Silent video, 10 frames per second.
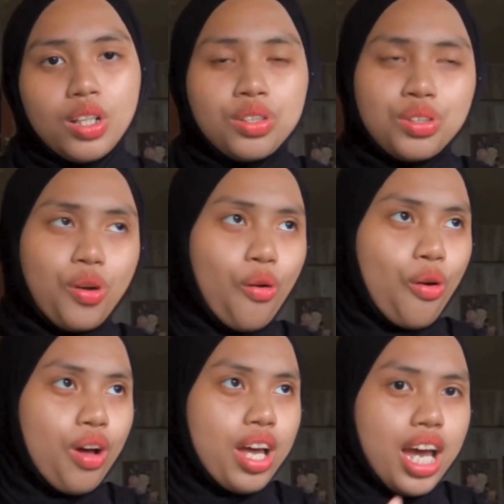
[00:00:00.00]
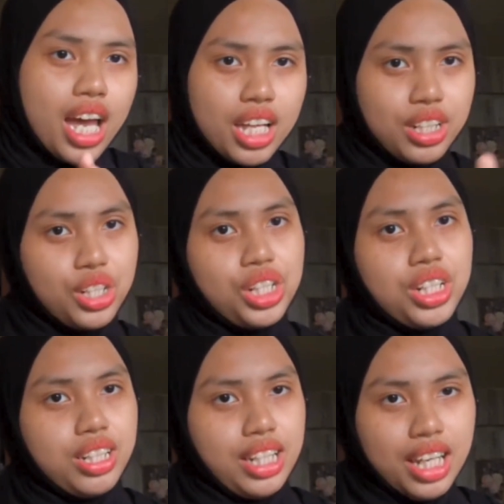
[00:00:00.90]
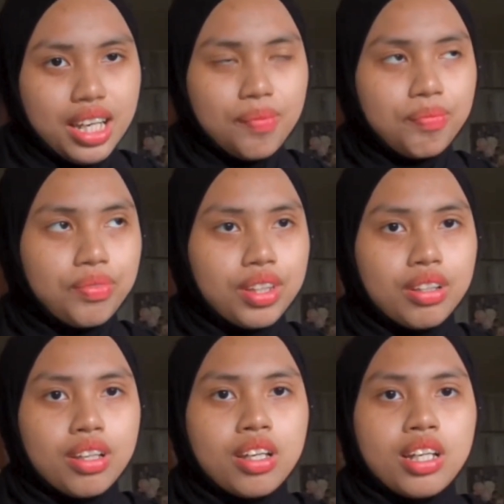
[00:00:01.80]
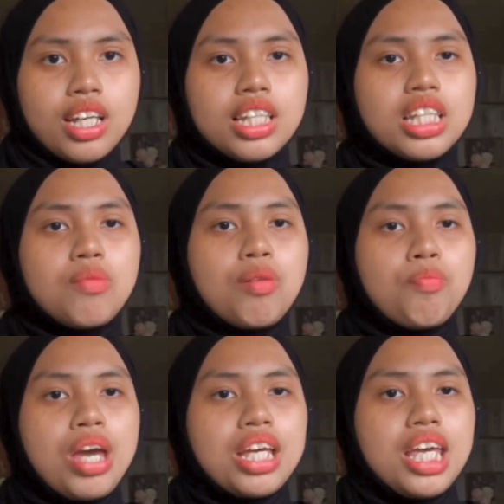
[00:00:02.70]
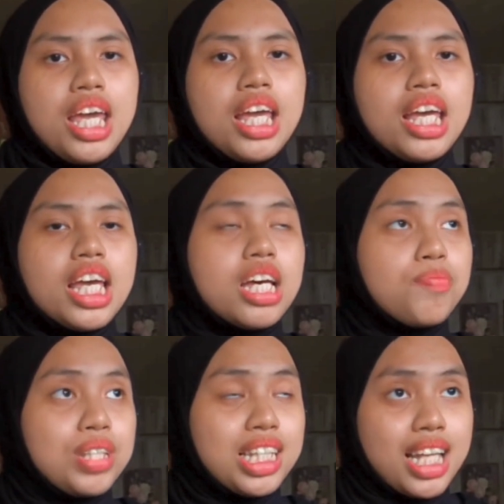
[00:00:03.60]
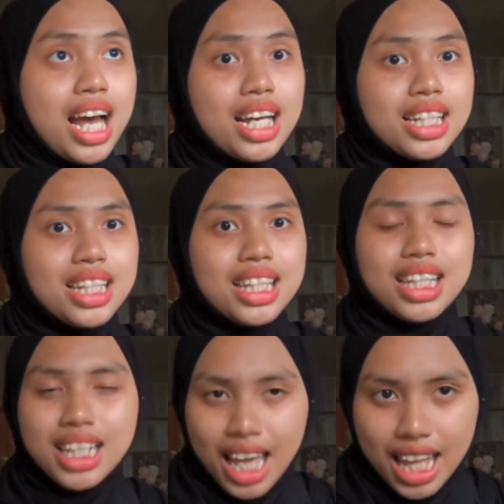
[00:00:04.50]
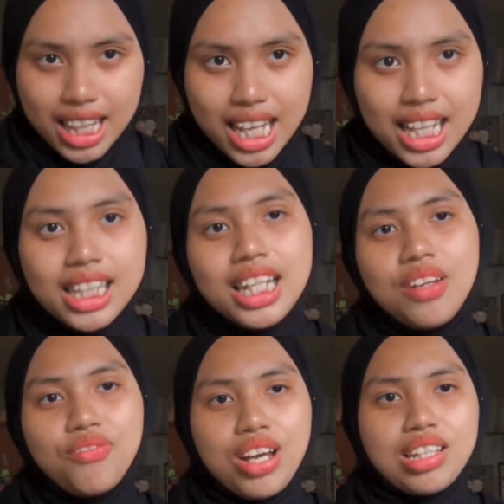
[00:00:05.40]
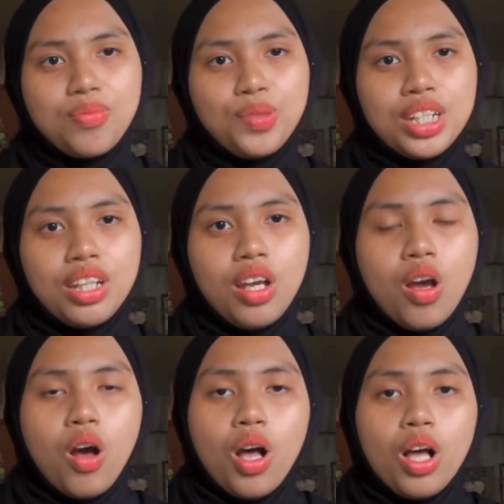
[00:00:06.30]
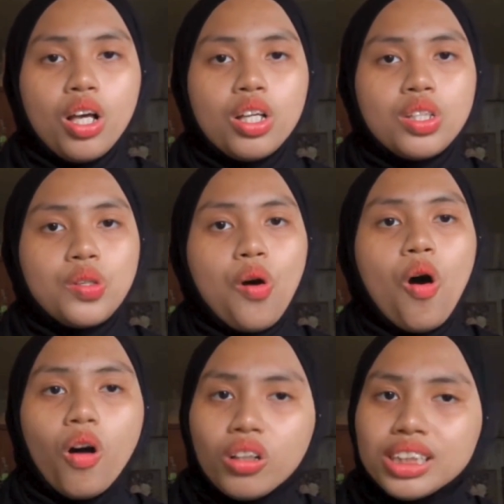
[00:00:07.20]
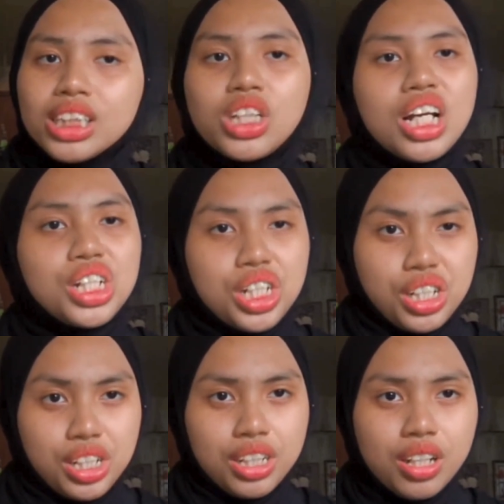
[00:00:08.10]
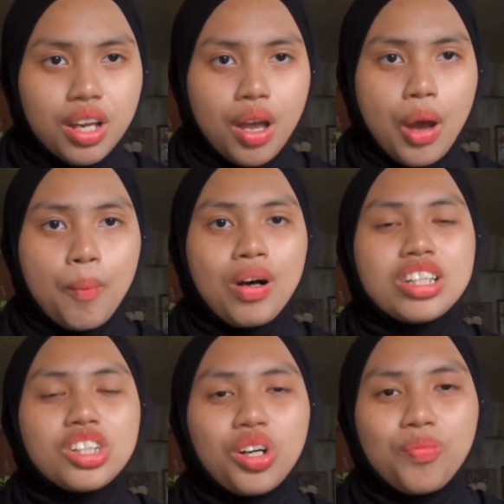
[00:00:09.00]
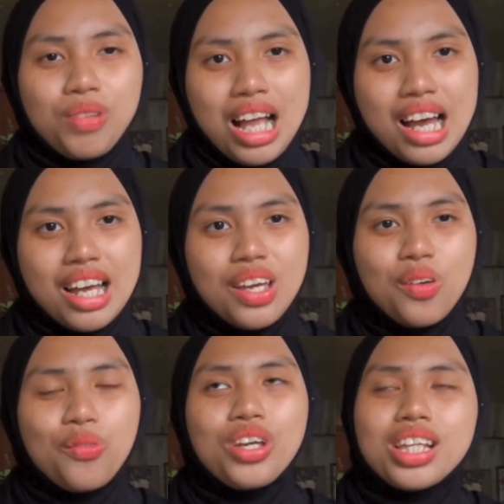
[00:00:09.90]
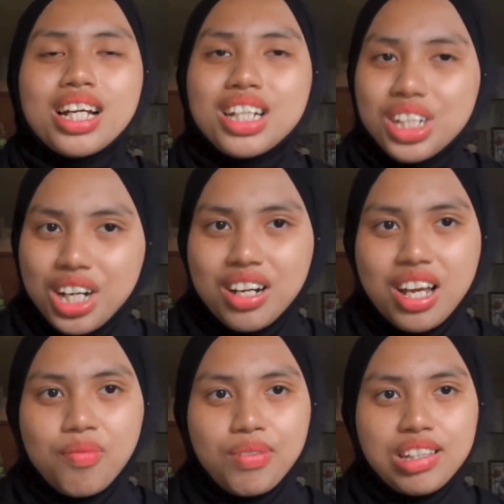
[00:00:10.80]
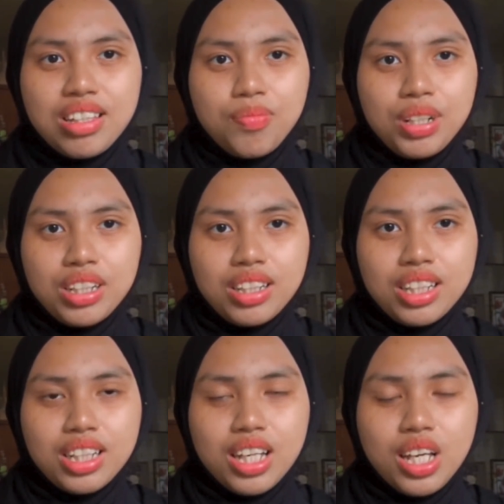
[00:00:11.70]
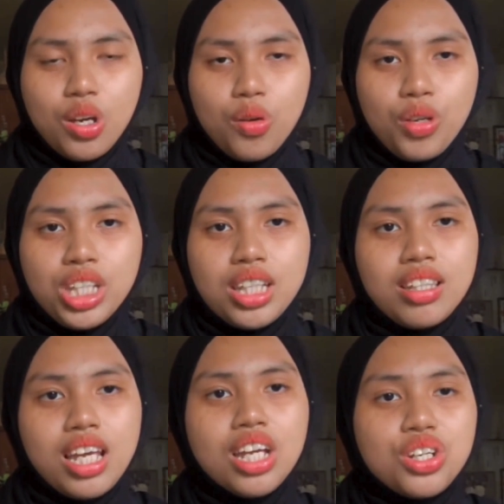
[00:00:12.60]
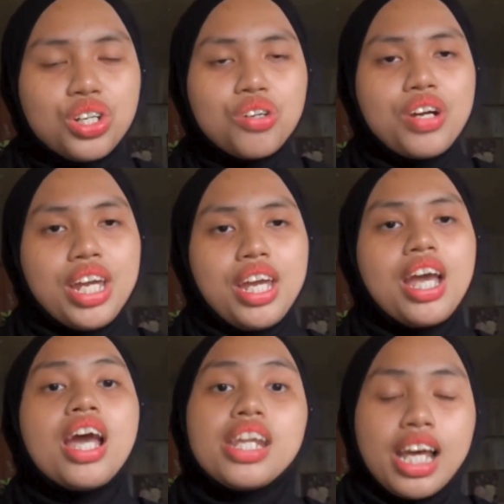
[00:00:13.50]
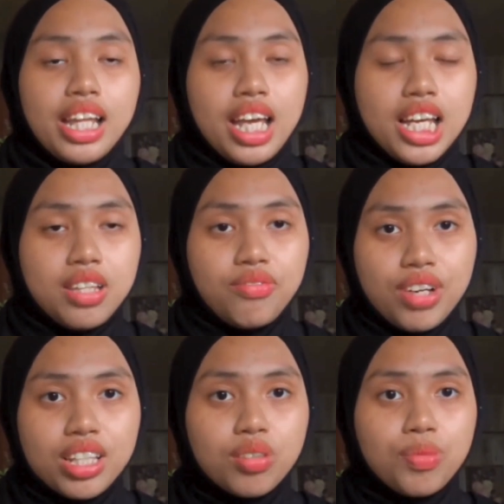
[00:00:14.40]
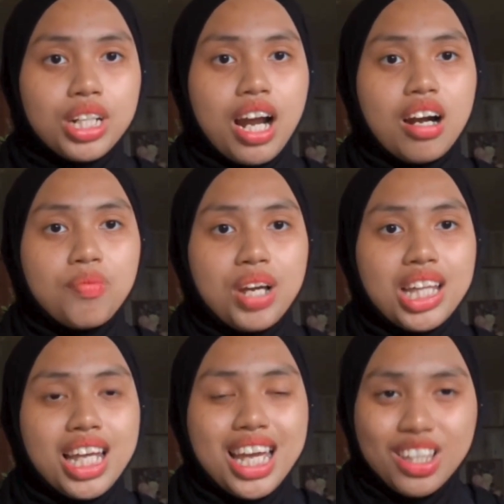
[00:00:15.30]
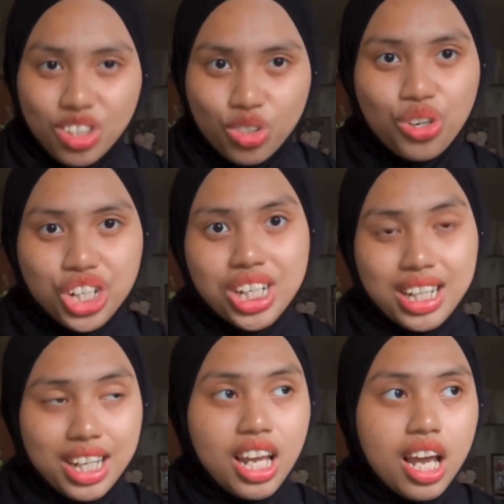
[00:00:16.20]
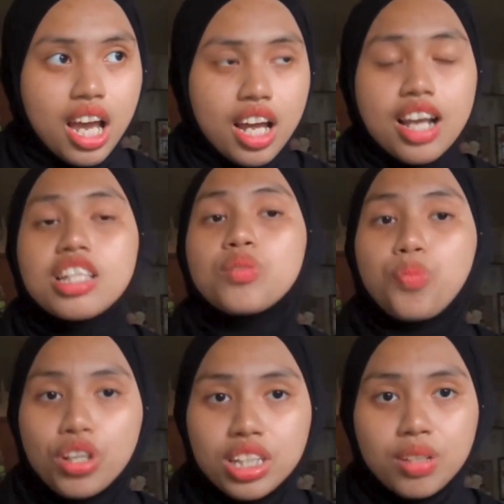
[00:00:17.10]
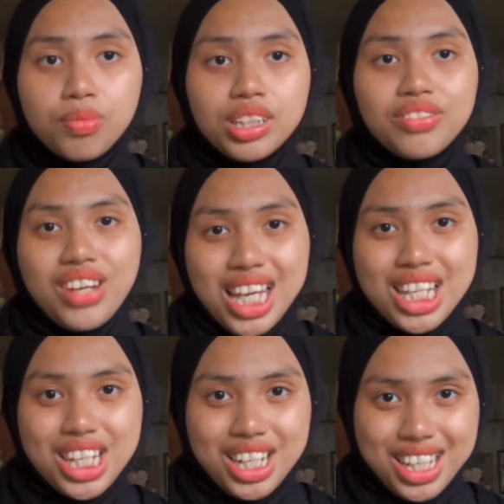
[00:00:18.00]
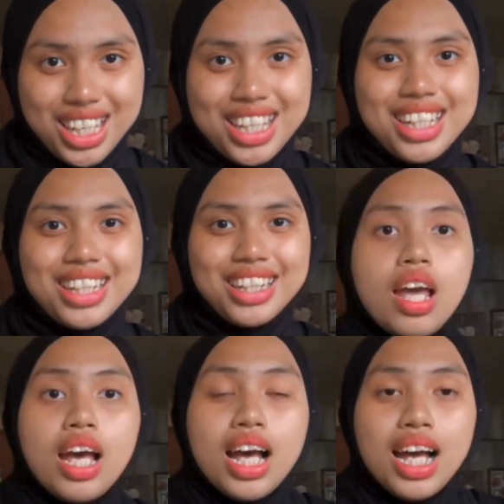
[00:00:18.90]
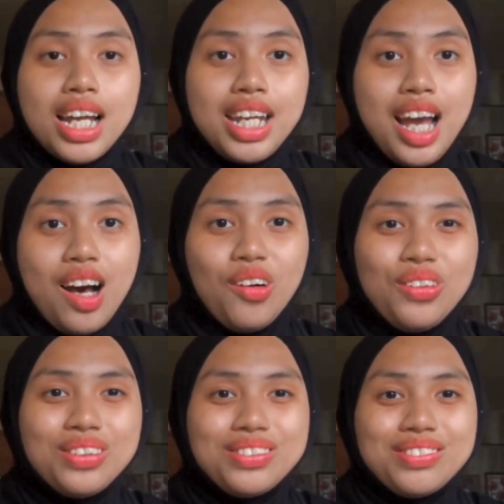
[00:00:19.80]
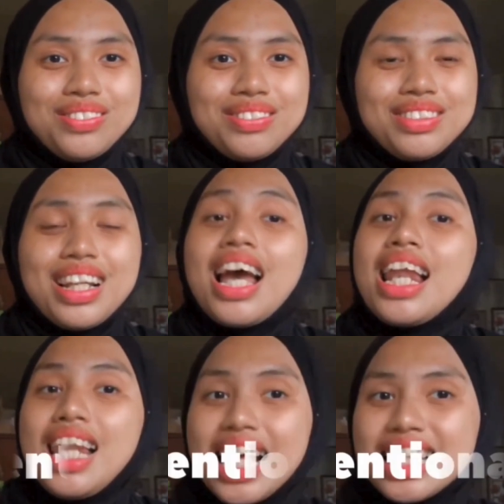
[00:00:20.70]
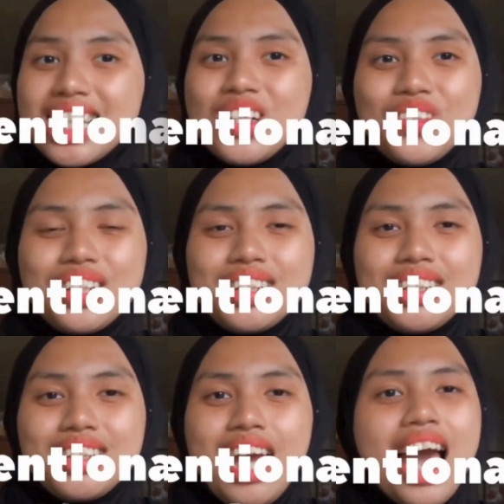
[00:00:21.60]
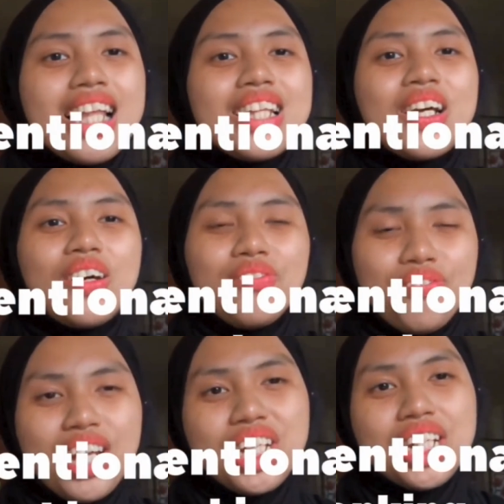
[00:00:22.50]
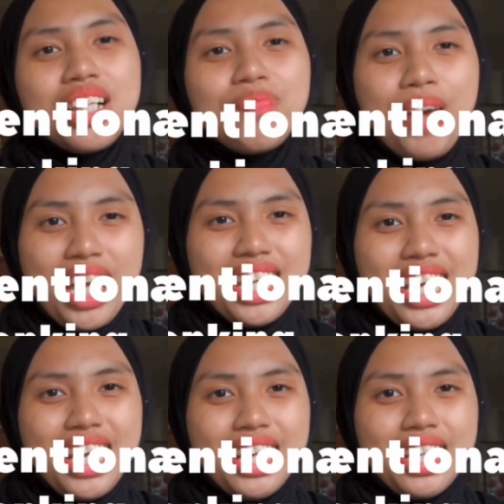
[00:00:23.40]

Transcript: So additionally, Islamic banking emphasizes the ethical investment. So all the transactions must comply with a Sharia principles, which is ensuring that investments are made in socially responsible ventures. Now, let's look at conventional banking.